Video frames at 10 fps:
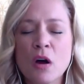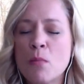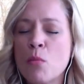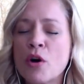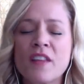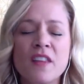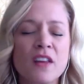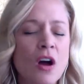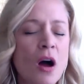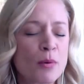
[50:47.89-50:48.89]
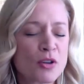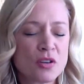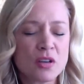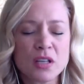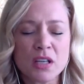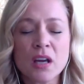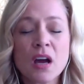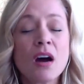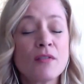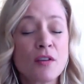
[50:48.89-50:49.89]
more in the opportunity
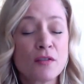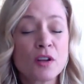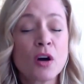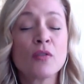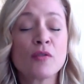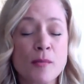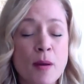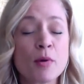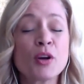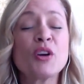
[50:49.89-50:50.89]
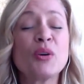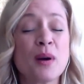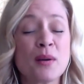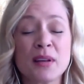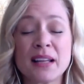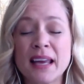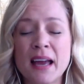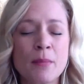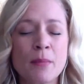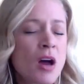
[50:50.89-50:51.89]
of the flow of remembering who I really
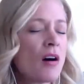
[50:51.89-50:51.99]
am,